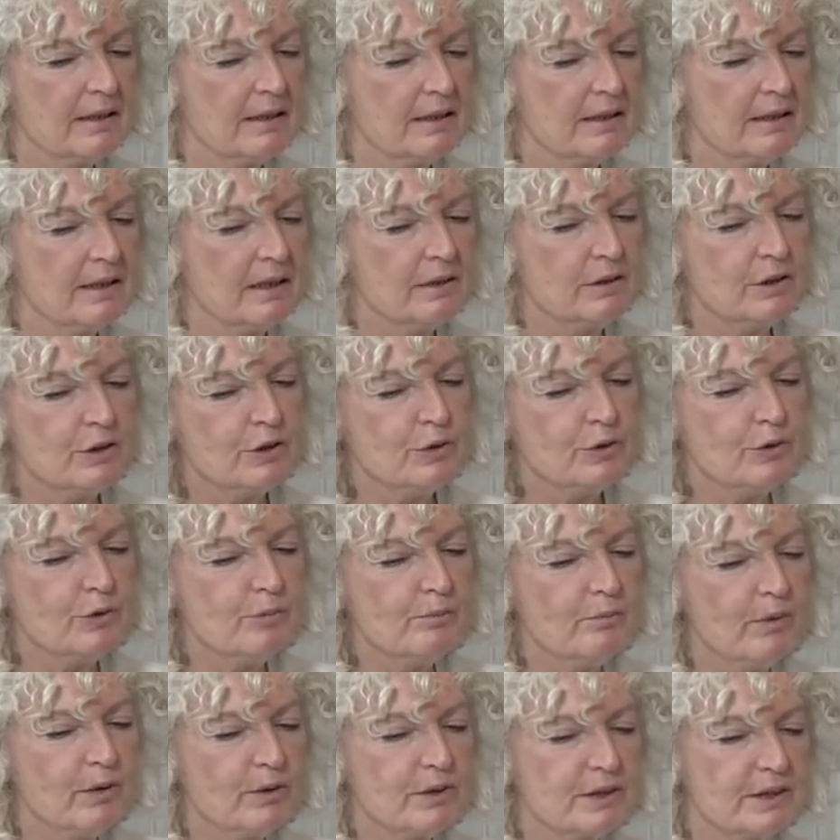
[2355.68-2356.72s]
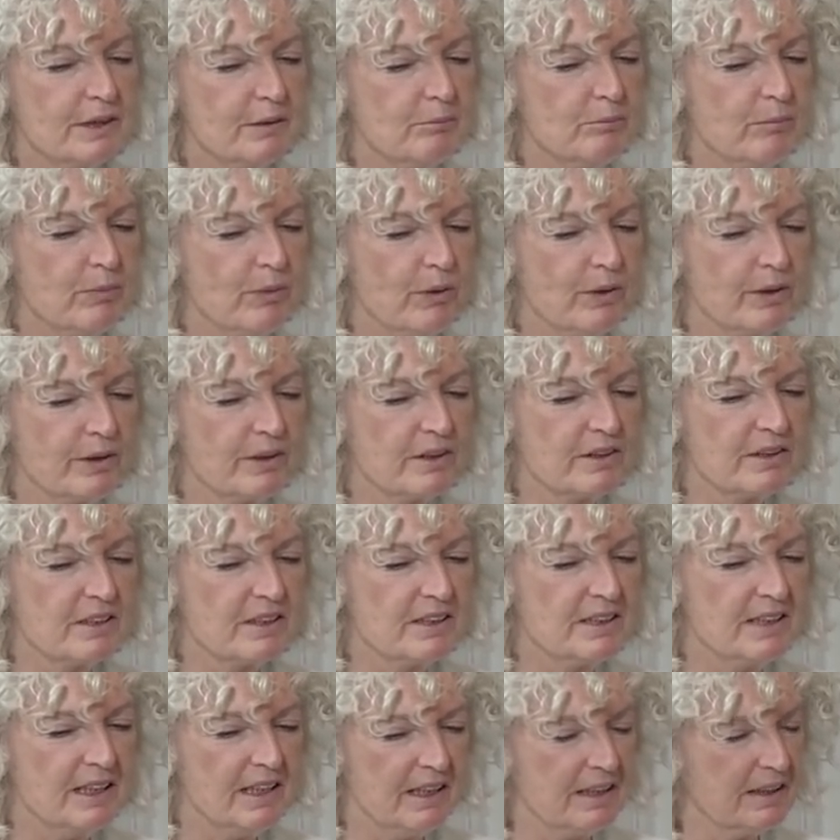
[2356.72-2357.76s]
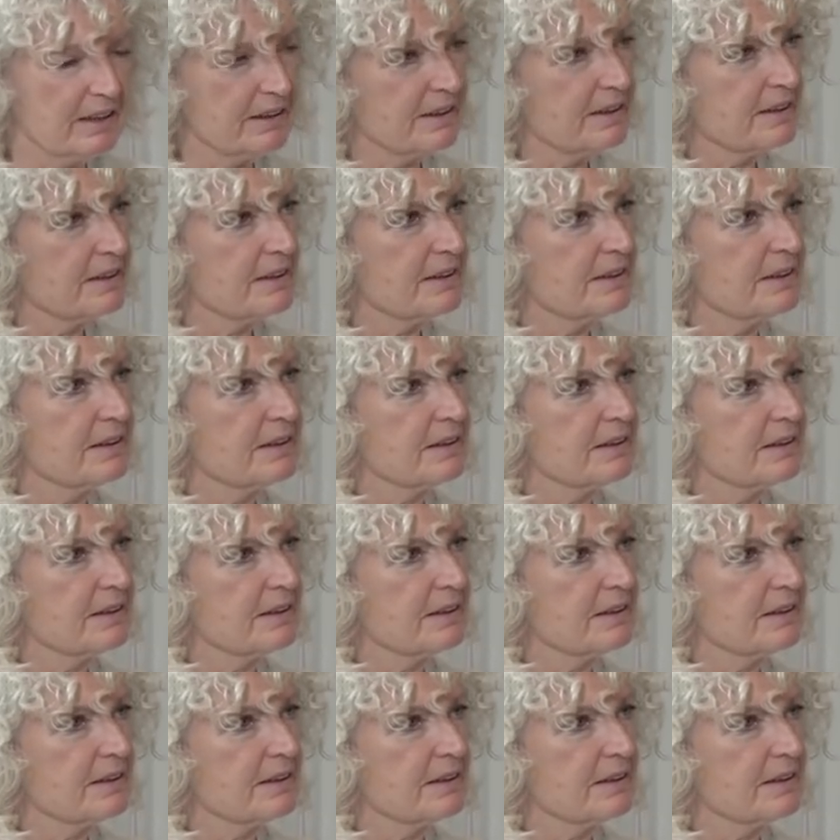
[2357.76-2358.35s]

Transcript: the 2 most important things